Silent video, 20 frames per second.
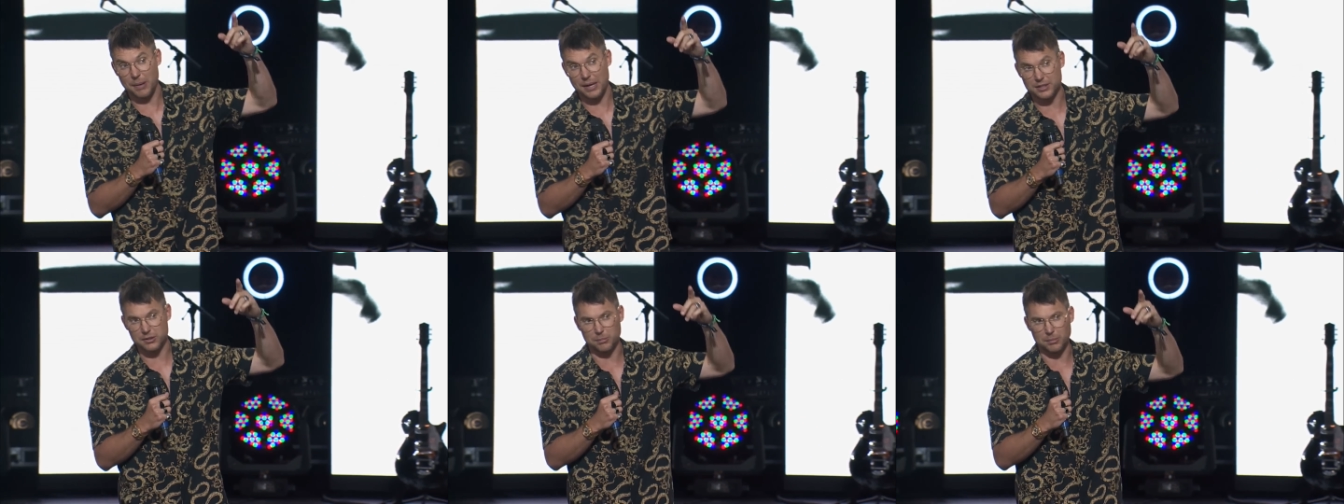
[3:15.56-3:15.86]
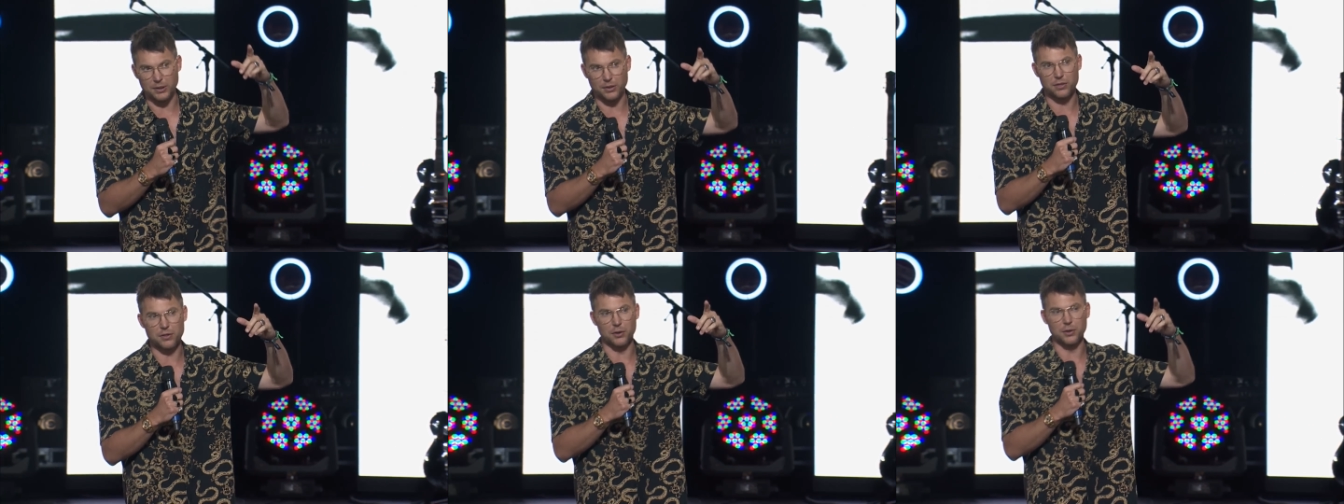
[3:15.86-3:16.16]
about to
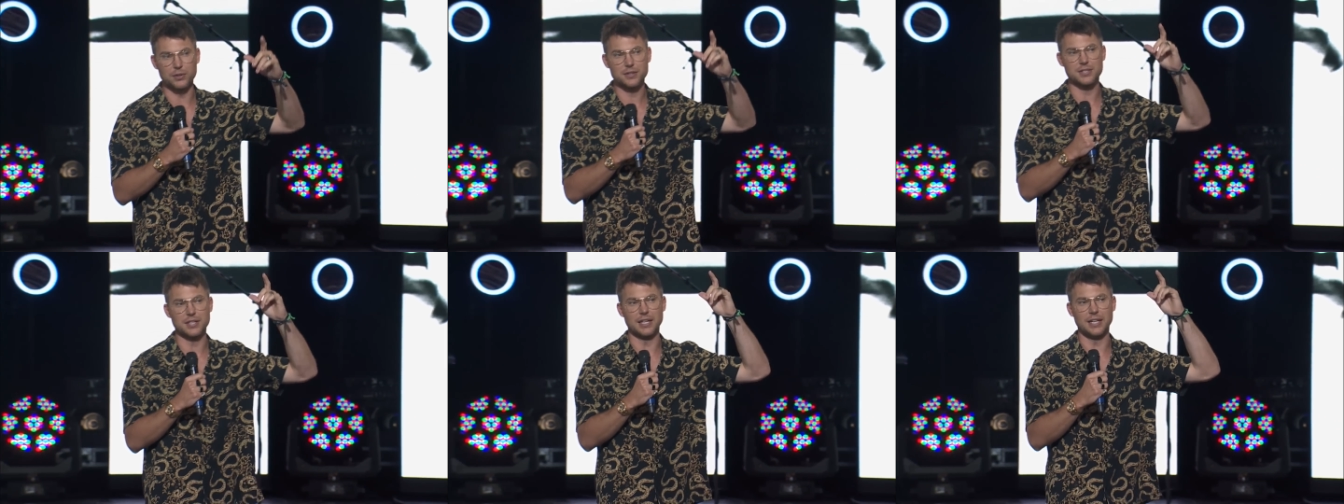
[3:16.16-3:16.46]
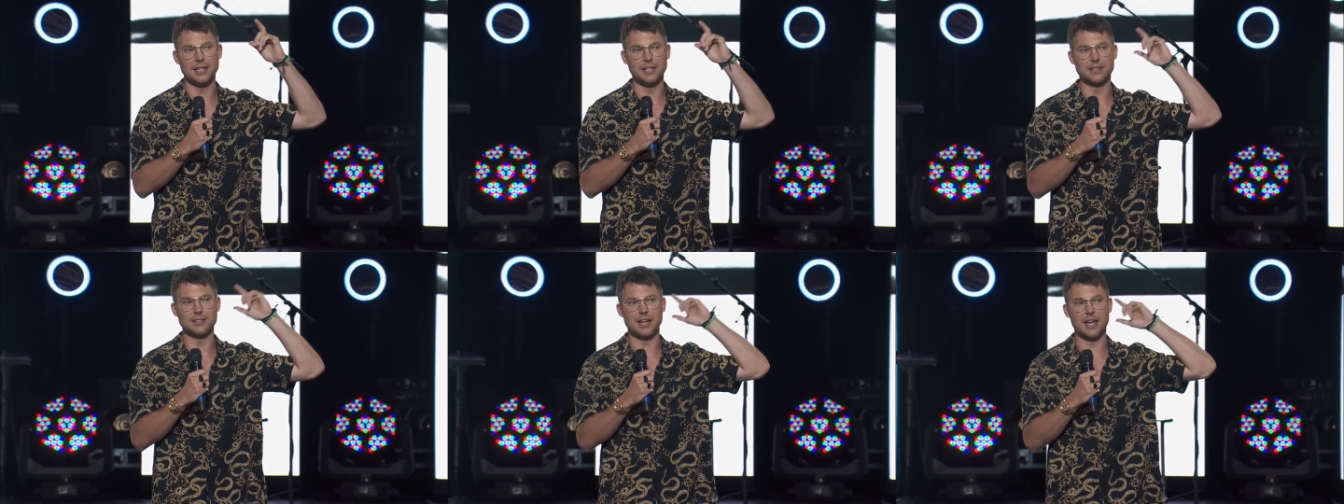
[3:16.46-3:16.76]
be
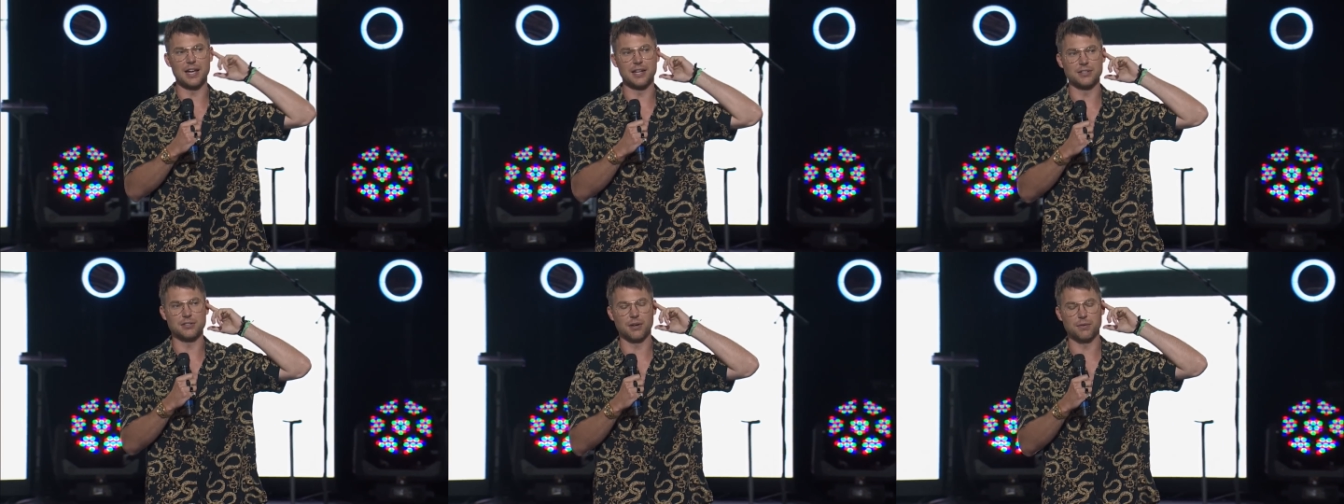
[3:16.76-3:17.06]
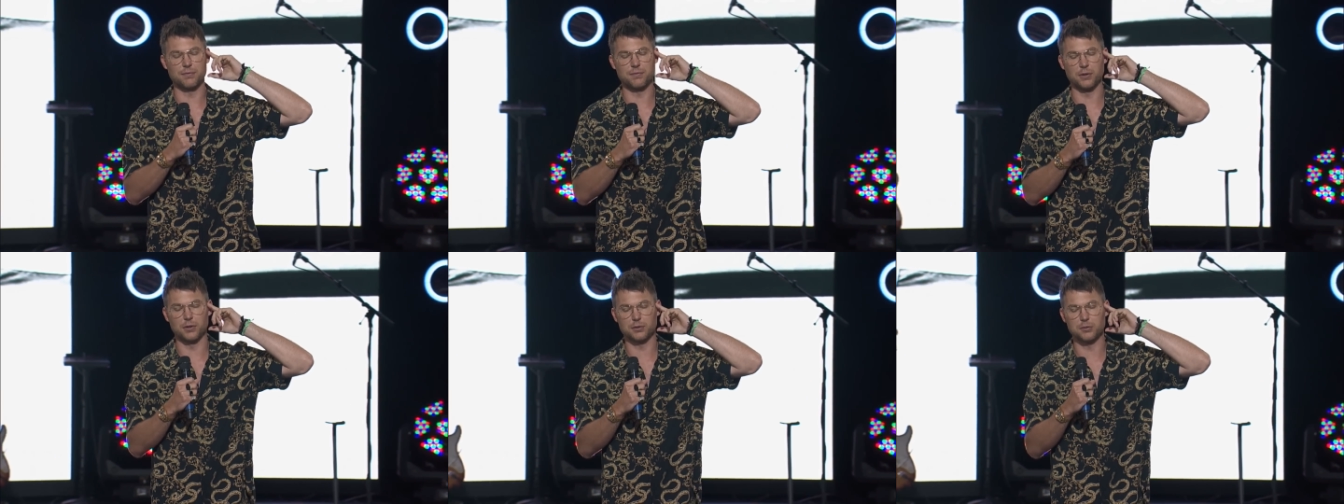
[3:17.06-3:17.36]
13. Zion's
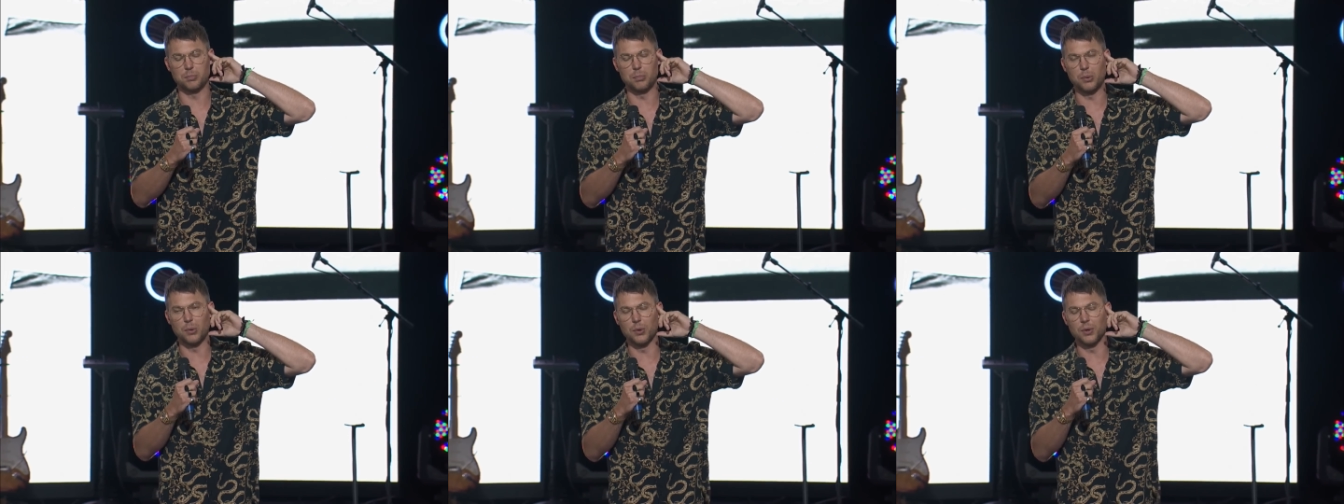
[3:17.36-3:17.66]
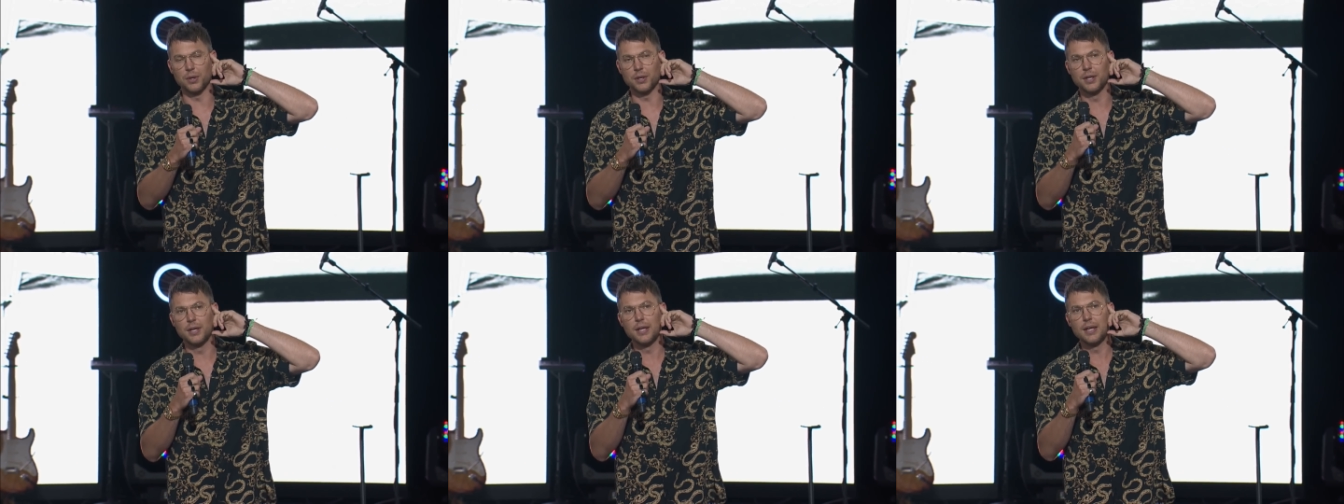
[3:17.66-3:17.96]
our
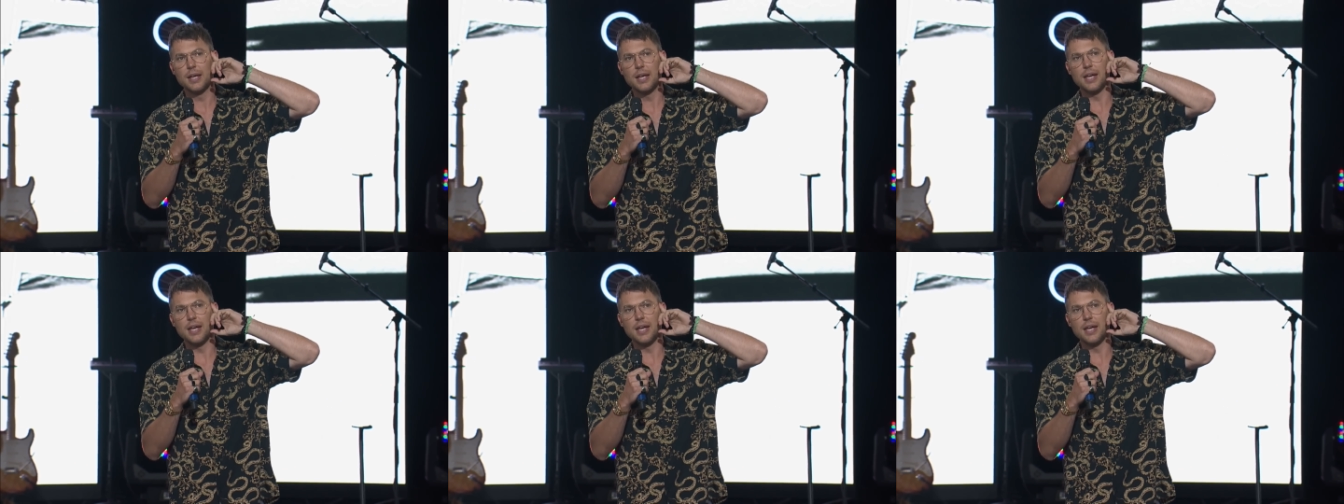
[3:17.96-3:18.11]
firstborn,